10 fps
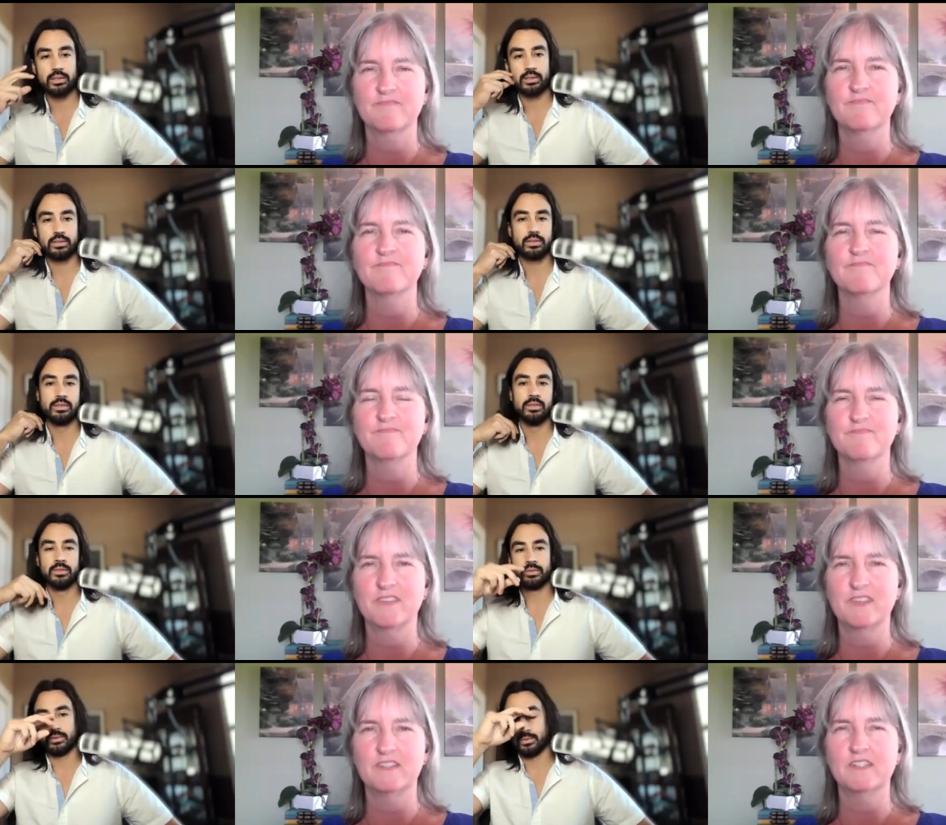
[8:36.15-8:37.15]
Speaker 1: Mm-hmm.
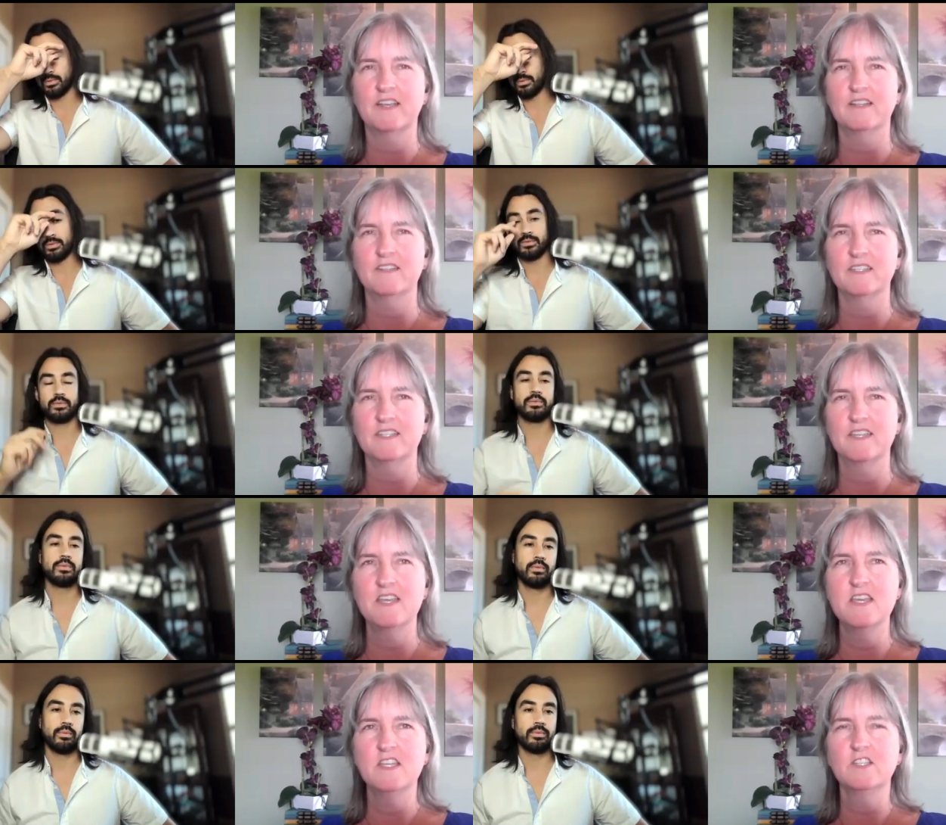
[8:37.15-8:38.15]
Exactly.
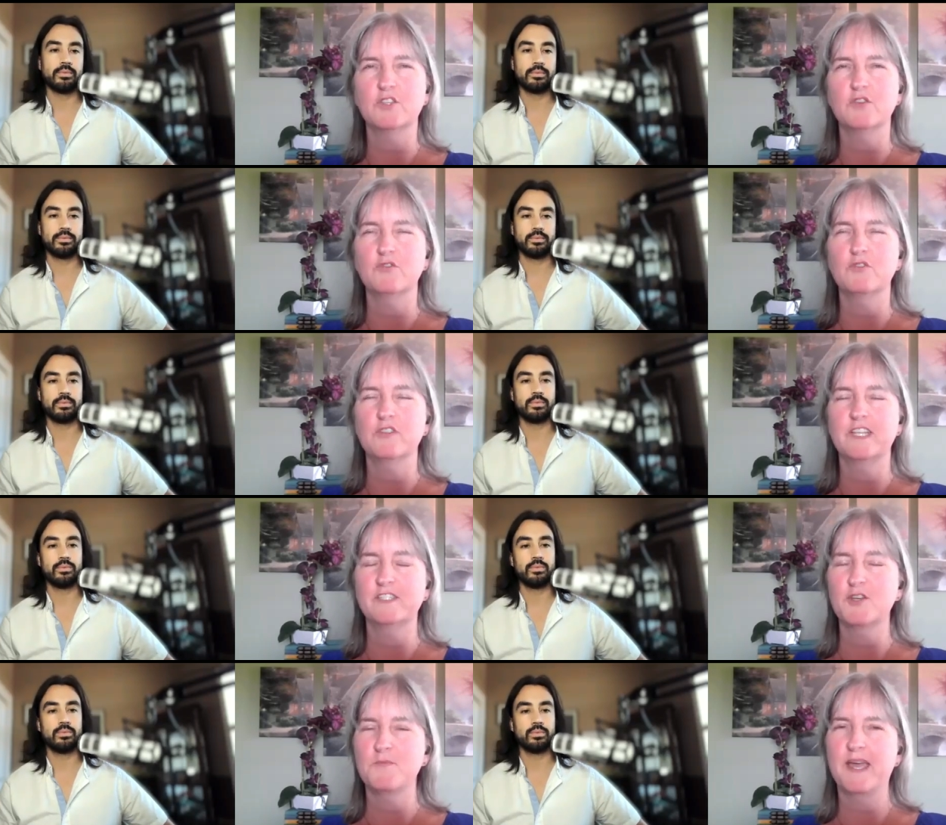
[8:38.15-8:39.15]
So
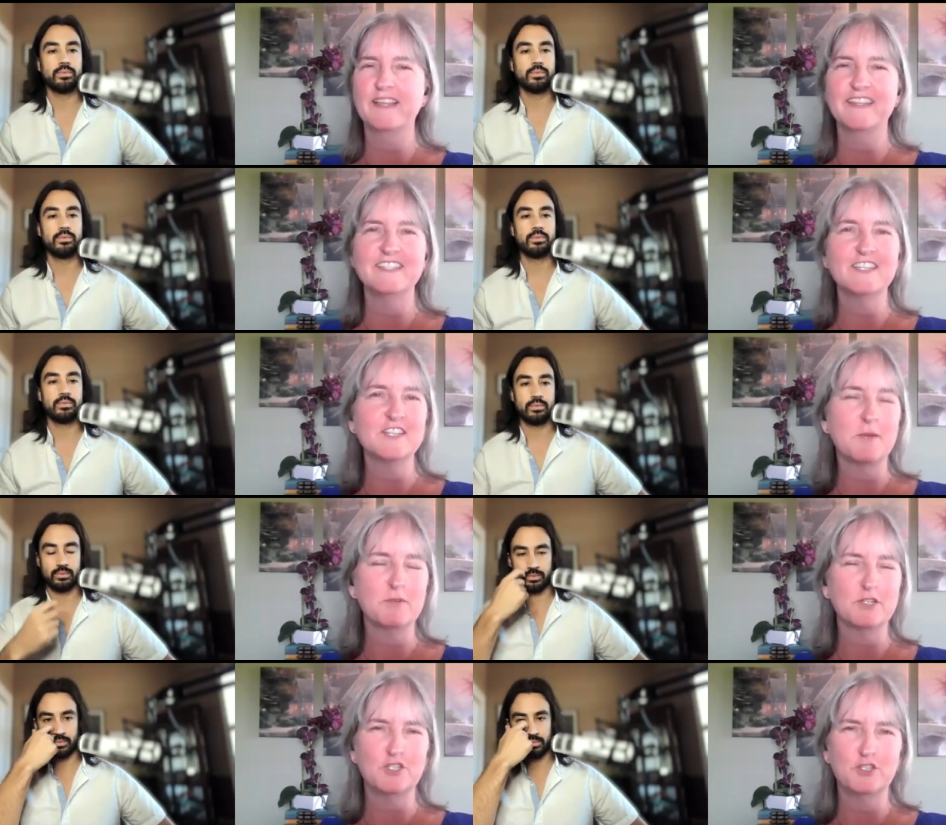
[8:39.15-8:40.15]
let's go back then to
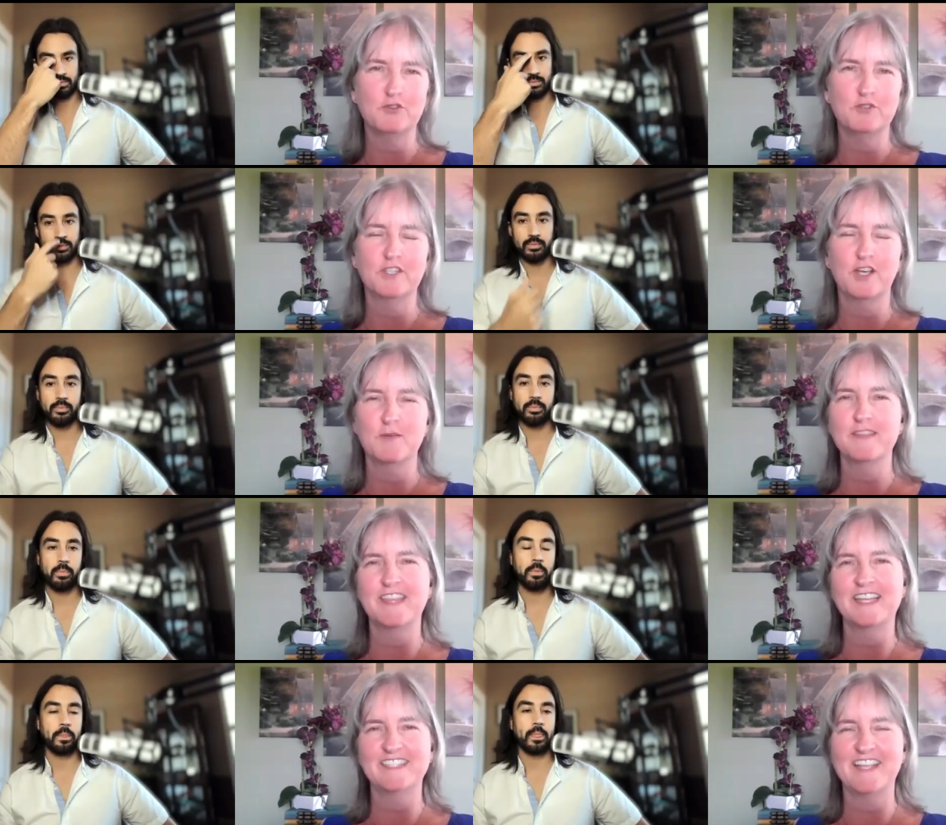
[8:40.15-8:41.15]
number two and talk
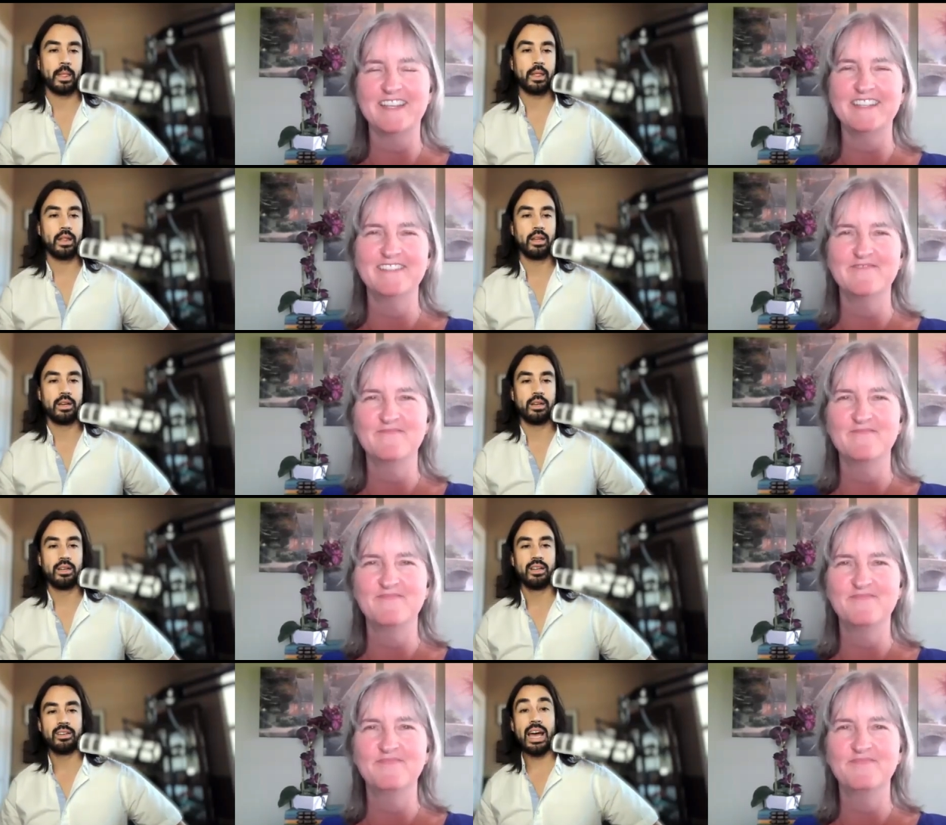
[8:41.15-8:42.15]
about that tenant.
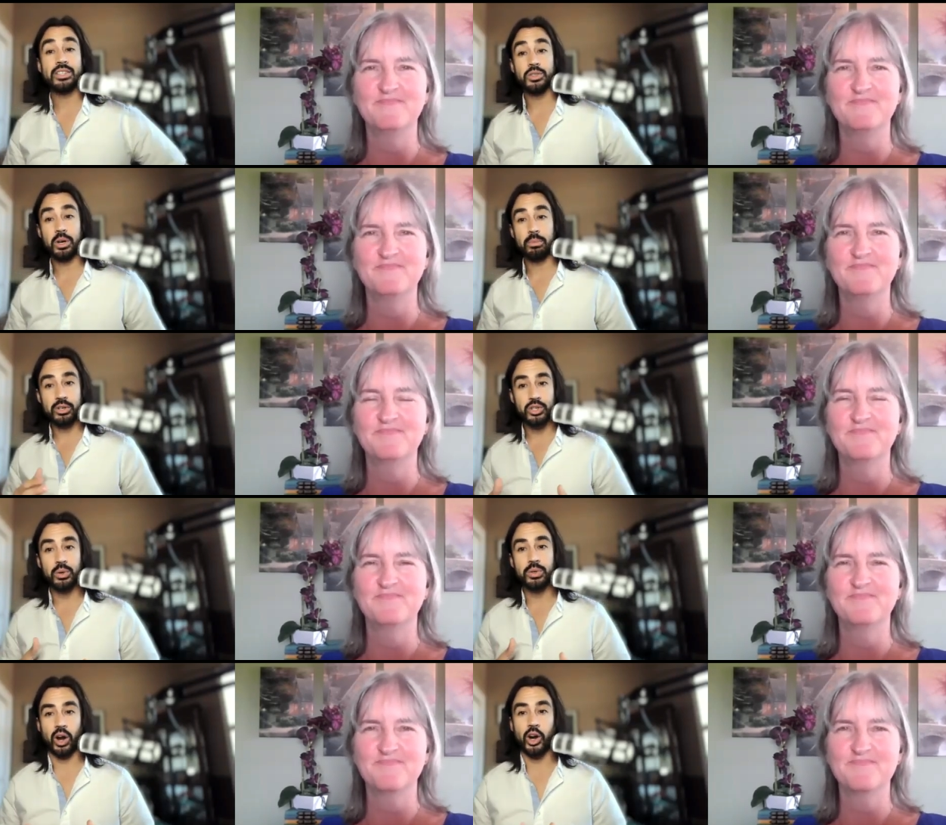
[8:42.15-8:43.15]
Speaker 2: Yeah. So number
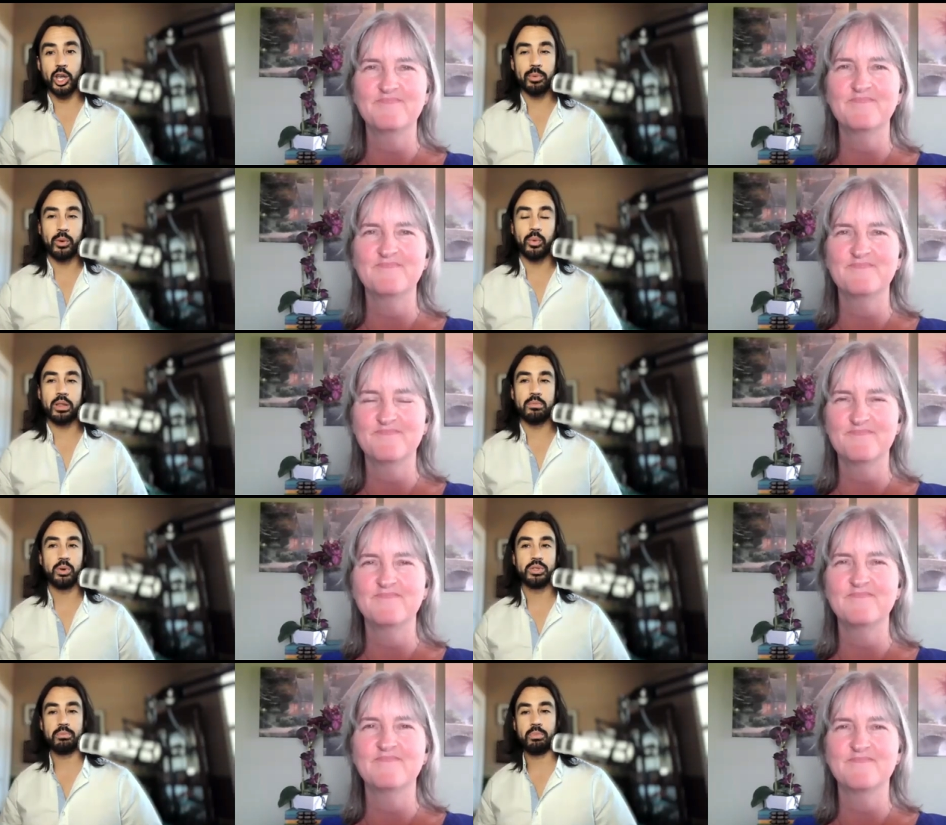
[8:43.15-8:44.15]
two is arguably one of the
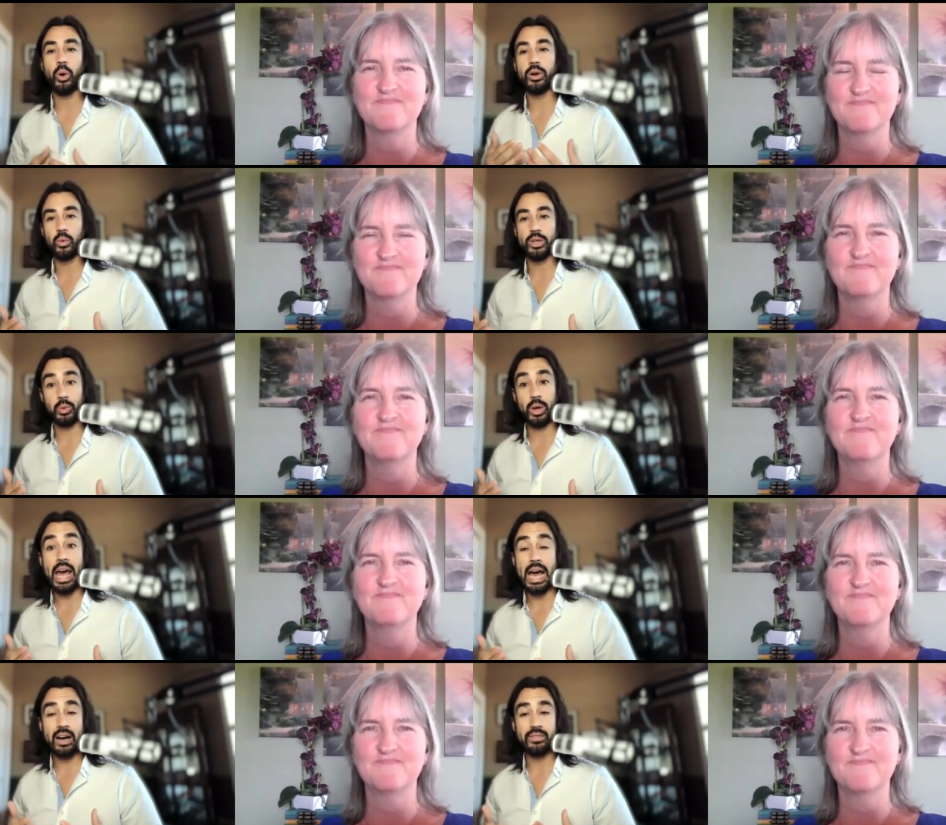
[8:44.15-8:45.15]
most important ones we
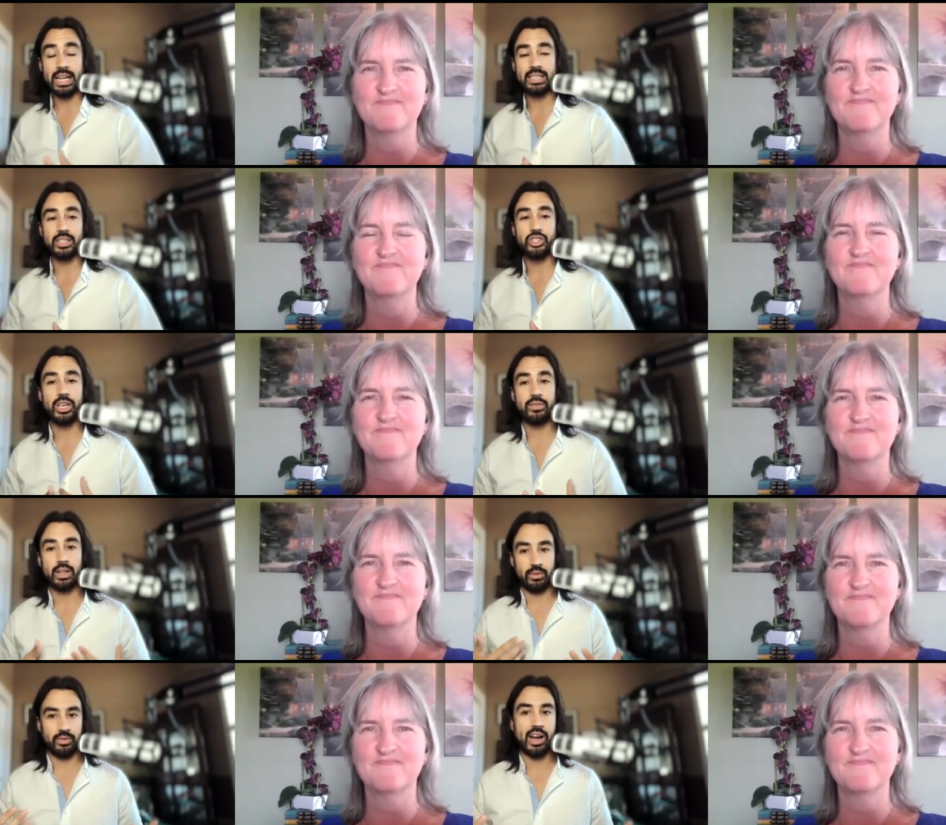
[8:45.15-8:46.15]
have, and that's achieve
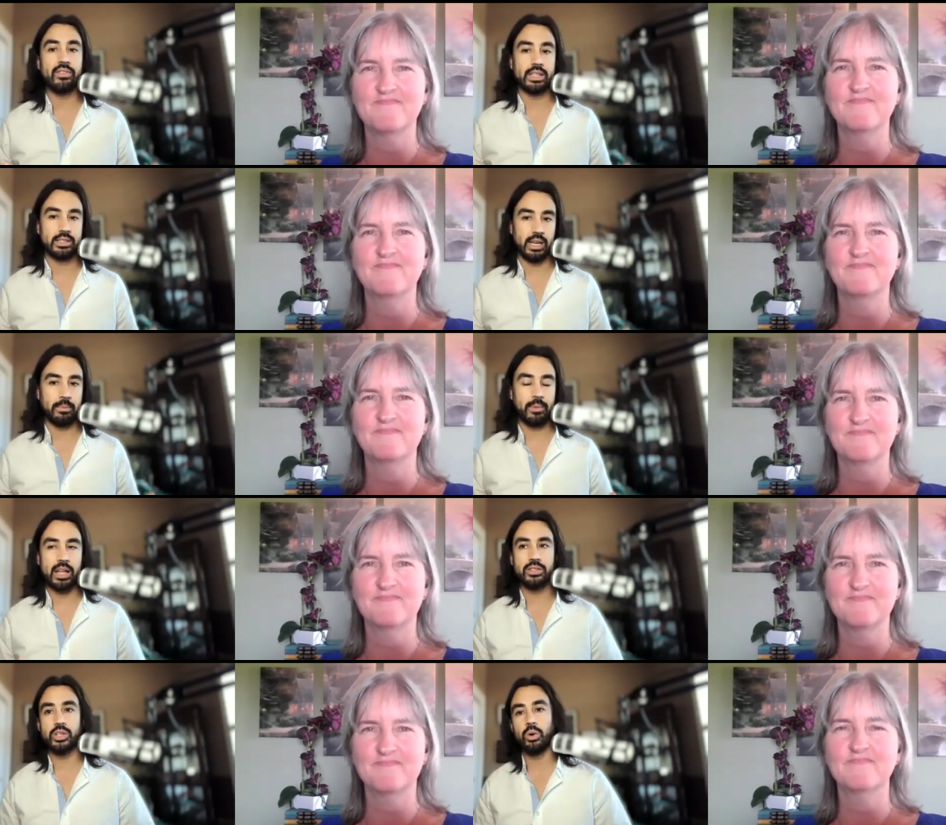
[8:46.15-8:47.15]
level five listening.
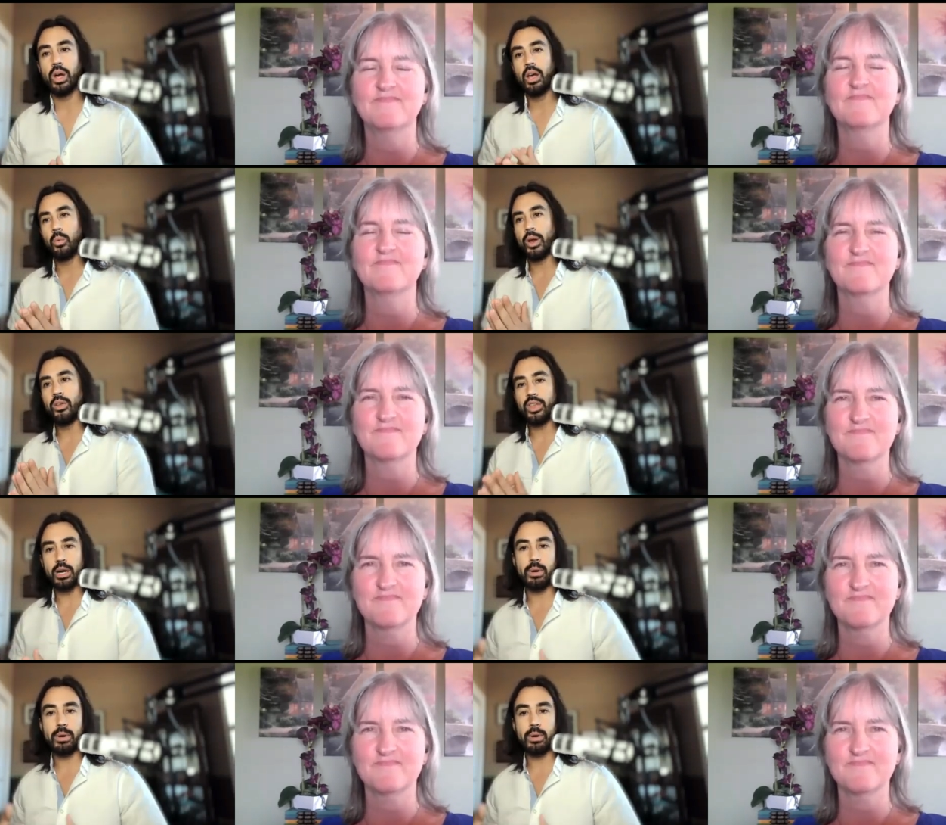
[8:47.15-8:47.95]
And so when you think